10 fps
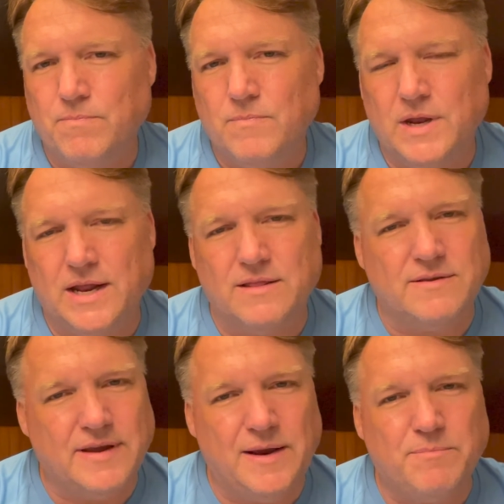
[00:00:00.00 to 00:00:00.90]
And at the
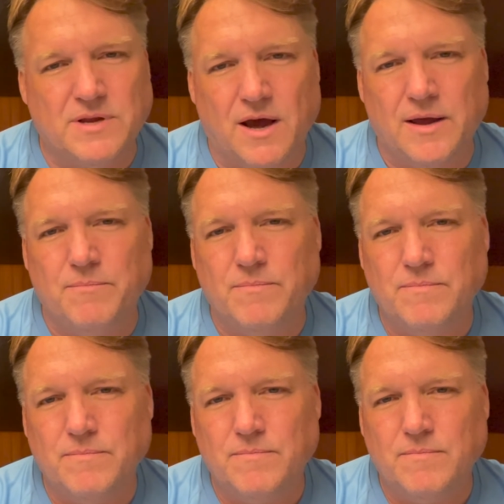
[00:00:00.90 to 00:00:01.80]
same time,
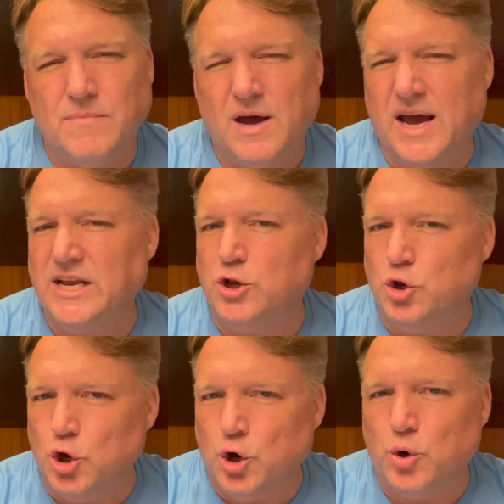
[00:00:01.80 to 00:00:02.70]
I
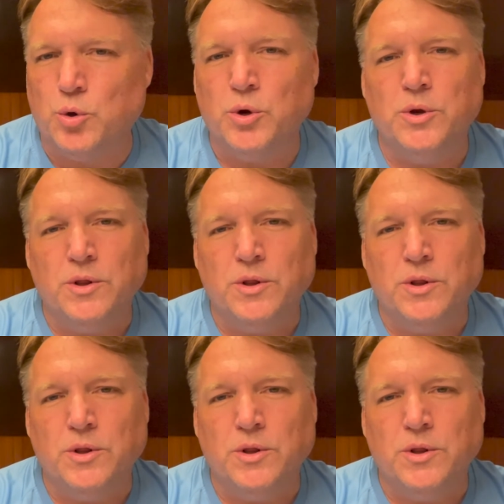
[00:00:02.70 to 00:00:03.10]
know